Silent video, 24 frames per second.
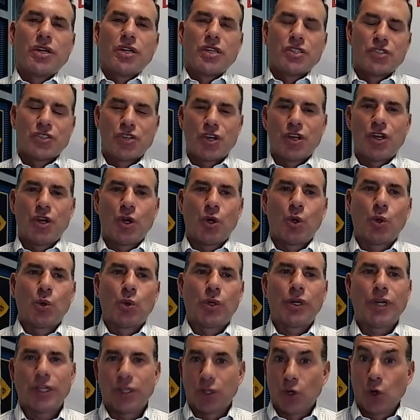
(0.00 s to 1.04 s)
So no,
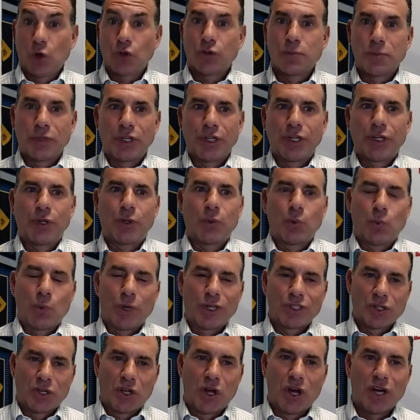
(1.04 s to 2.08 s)
you ultimately
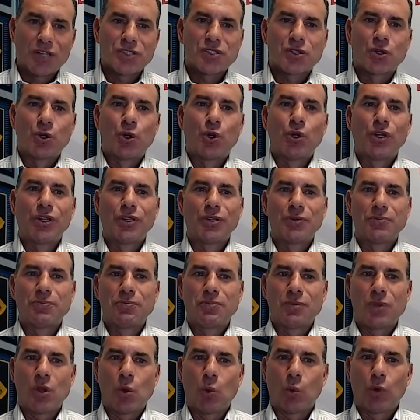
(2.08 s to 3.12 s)
went to law school,
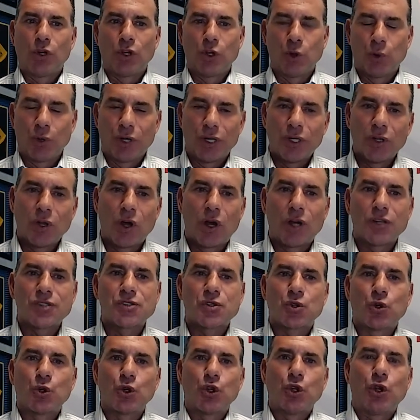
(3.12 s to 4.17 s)
and when you were in law
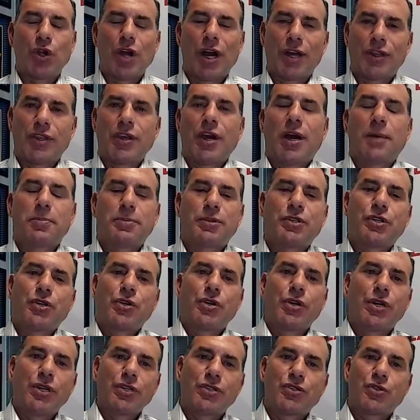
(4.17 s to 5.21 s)
school, you got the
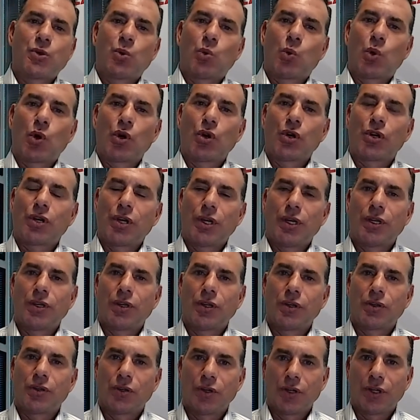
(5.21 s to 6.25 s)
opportunity to work in the
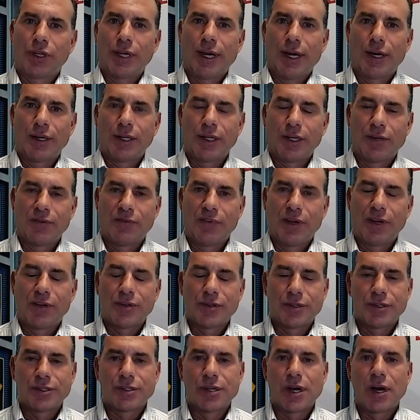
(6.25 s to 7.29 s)
Cook County
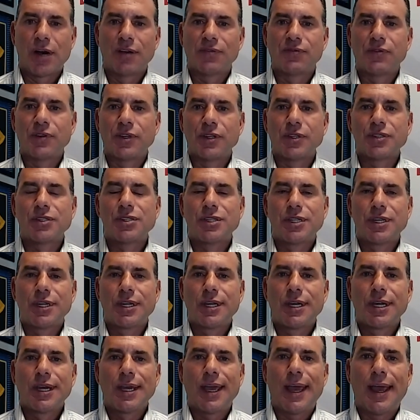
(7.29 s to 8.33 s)
Defender's Office
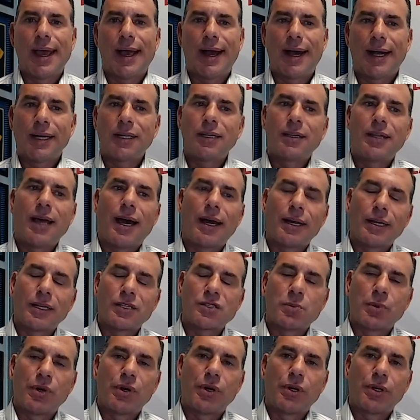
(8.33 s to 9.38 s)
how did that
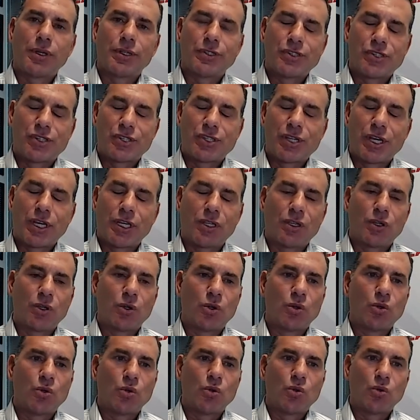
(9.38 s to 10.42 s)
experience set
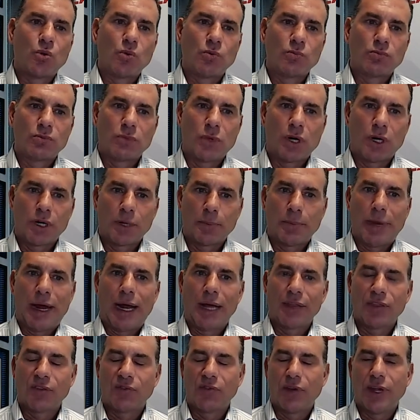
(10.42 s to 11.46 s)
you on a
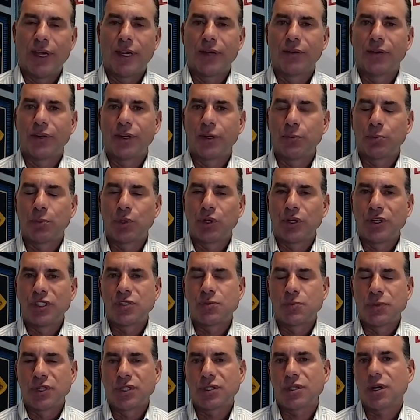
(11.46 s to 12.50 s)
path of handling police
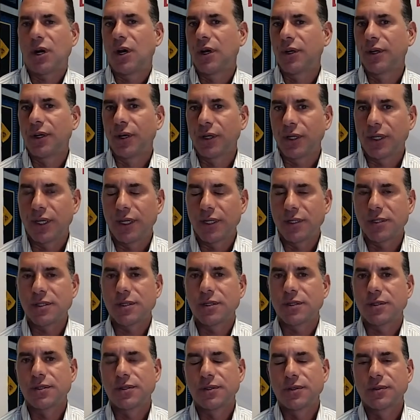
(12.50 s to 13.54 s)
misconduct
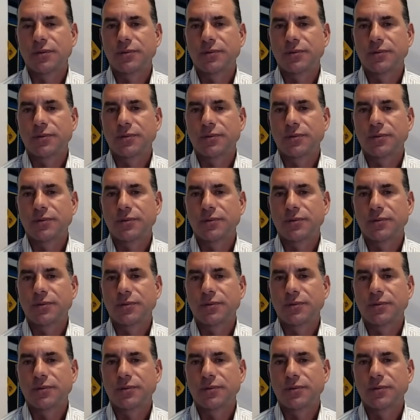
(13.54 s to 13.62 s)
cases?